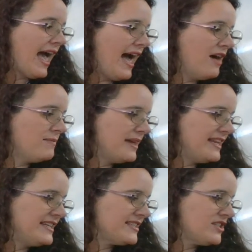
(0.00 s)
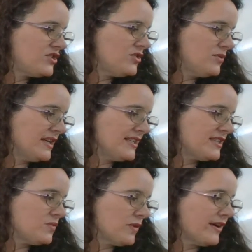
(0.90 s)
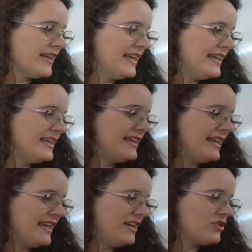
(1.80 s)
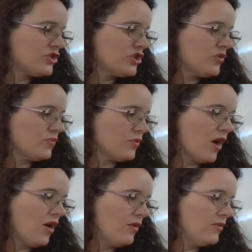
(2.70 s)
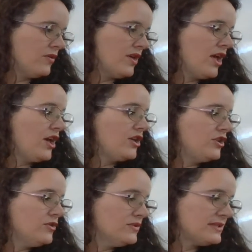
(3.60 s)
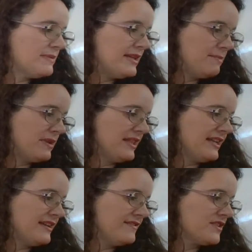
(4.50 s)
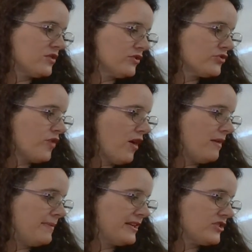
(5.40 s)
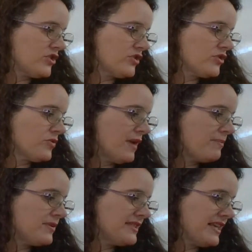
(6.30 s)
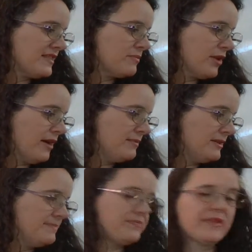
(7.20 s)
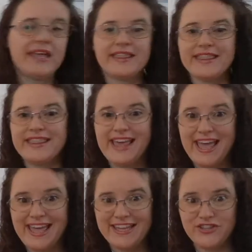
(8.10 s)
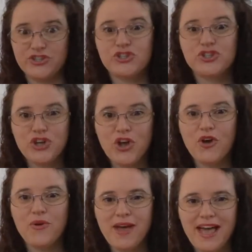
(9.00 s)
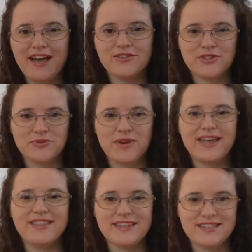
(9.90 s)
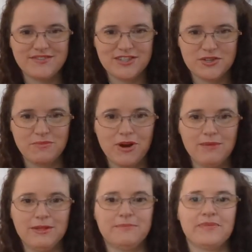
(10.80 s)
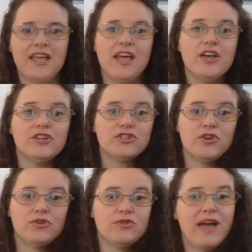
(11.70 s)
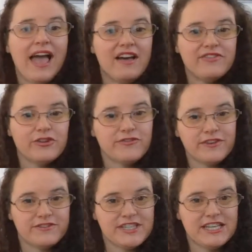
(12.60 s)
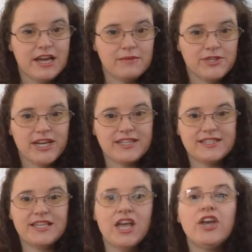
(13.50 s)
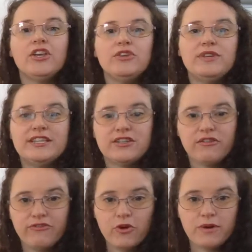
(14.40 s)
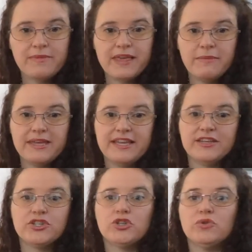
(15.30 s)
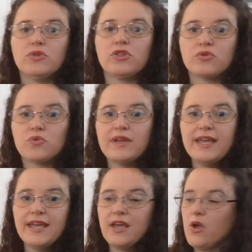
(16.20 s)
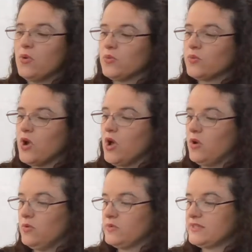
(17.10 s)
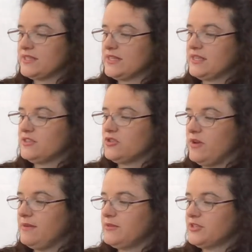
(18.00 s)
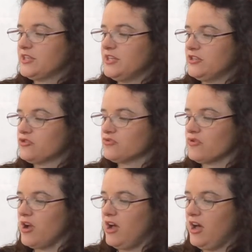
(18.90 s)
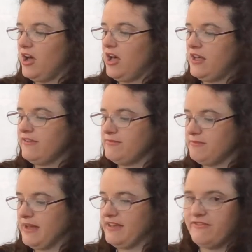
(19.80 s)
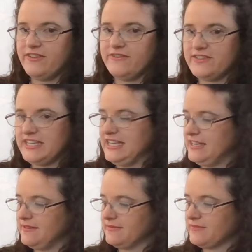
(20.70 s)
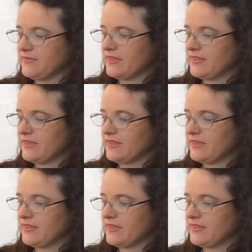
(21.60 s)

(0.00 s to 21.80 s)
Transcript: How many students were in each row? Use manipulatives or draw a picture to represent the problem, then show how to write the division problem. So you have your 15 objects. You need to form them into 3 rows. So I'm just going to draw my 15.